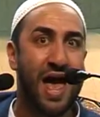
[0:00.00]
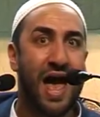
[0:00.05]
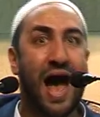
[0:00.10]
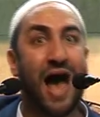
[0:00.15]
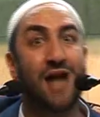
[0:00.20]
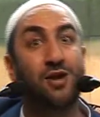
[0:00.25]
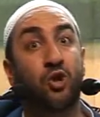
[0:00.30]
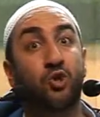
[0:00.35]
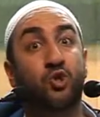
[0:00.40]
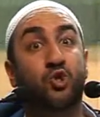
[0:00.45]

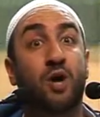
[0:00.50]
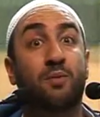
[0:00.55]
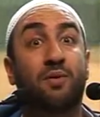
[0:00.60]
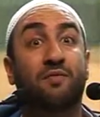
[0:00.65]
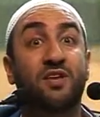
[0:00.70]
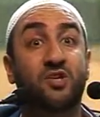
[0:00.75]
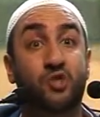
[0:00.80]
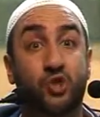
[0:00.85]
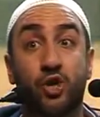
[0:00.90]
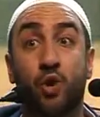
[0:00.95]
And on top
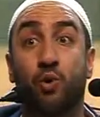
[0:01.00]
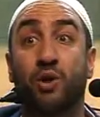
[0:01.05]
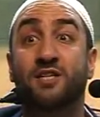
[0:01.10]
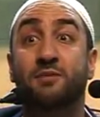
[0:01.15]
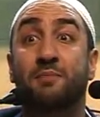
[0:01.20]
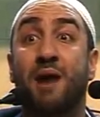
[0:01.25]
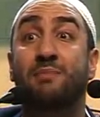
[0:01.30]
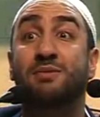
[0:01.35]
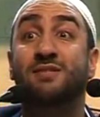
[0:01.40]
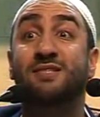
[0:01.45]
of this, you know what
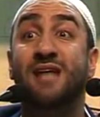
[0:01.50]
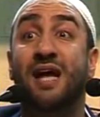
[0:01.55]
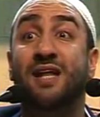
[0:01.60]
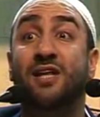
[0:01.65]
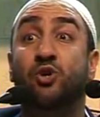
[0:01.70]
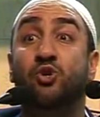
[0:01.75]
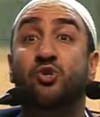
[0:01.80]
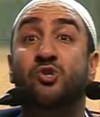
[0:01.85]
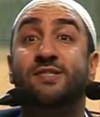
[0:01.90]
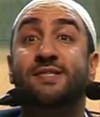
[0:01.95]
Imam
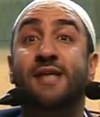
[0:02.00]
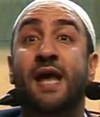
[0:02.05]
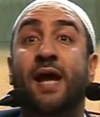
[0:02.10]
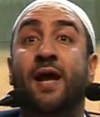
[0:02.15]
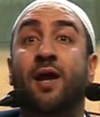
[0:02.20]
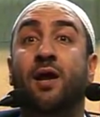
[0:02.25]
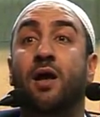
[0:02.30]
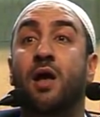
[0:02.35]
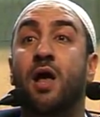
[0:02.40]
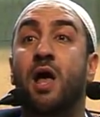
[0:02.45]
al-Sadiq used to
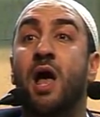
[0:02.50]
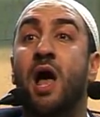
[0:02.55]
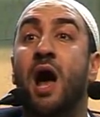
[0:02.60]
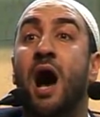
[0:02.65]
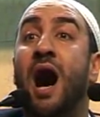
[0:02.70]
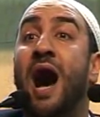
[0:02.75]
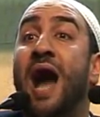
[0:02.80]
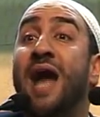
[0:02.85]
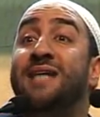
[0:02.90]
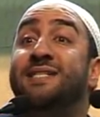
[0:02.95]
say?
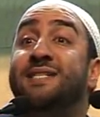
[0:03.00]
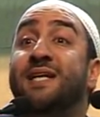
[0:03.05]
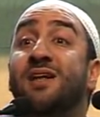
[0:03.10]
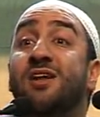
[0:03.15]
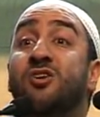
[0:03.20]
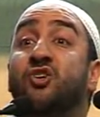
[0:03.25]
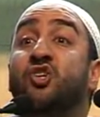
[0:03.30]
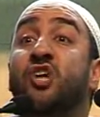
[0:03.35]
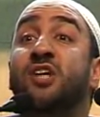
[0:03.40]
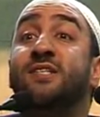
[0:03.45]
I
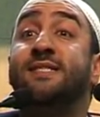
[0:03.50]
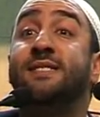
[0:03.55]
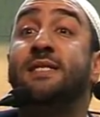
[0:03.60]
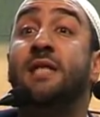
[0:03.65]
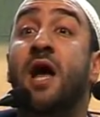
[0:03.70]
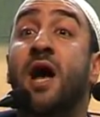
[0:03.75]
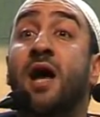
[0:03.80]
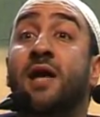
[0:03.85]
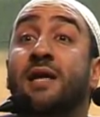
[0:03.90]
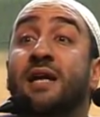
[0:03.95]
didn't just
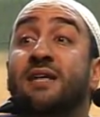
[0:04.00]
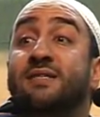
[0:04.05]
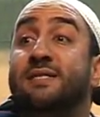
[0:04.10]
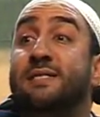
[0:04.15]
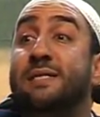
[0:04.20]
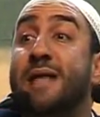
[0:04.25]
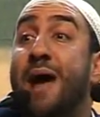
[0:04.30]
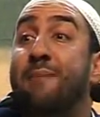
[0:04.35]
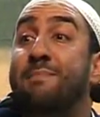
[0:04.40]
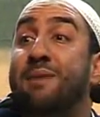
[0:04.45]
learn
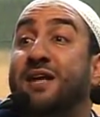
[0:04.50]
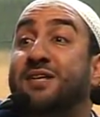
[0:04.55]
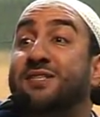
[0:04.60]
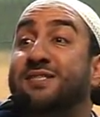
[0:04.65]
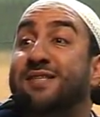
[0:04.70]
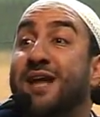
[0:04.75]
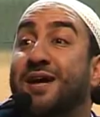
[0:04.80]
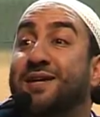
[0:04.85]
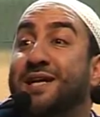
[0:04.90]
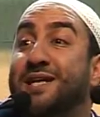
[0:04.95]
Islamic
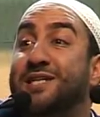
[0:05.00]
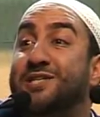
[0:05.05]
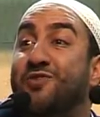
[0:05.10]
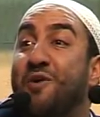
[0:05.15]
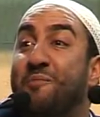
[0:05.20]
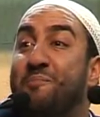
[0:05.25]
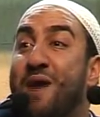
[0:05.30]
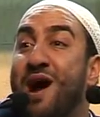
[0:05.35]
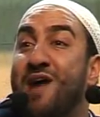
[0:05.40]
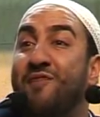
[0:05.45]
studies
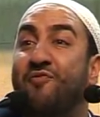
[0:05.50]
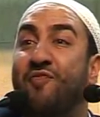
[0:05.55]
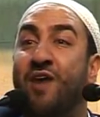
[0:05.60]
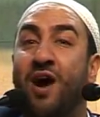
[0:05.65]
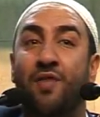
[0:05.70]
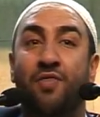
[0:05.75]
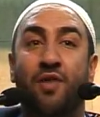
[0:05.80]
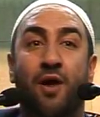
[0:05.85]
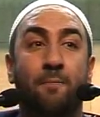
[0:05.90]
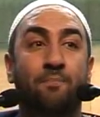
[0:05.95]
from my
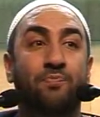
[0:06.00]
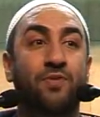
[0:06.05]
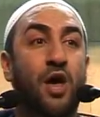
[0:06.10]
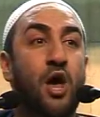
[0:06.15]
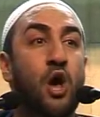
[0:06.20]
father.